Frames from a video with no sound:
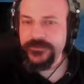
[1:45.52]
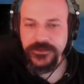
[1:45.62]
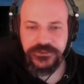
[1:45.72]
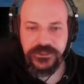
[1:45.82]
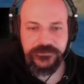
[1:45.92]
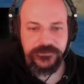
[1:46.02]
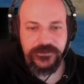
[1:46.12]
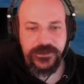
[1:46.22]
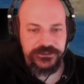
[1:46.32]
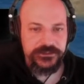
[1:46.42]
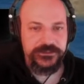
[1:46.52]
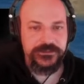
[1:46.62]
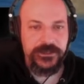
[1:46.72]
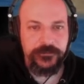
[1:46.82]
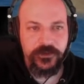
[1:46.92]
their chances, actually.
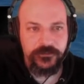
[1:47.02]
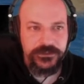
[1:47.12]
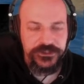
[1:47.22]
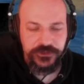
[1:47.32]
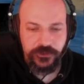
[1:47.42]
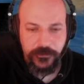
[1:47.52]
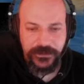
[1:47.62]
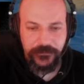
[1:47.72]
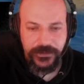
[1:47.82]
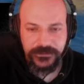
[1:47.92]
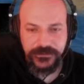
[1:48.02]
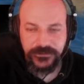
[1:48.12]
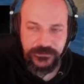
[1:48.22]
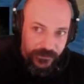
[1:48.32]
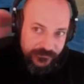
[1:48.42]
I'm not really sure about that.
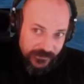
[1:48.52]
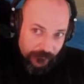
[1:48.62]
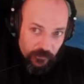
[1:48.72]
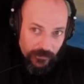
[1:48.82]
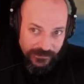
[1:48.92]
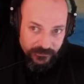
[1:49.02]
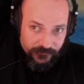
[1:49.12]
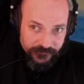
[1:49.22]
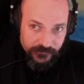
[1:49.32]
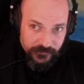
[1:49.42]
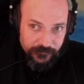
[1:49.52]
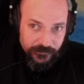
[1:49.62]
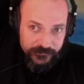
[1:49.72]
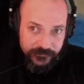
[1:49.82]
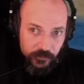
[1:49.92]
I think I might wait another turn and
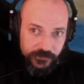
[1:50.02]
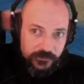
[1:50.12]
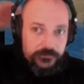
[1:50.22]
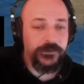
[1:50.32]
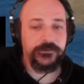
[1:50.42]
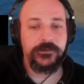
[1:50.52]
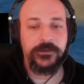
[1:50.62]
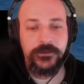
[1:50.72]
build some more units.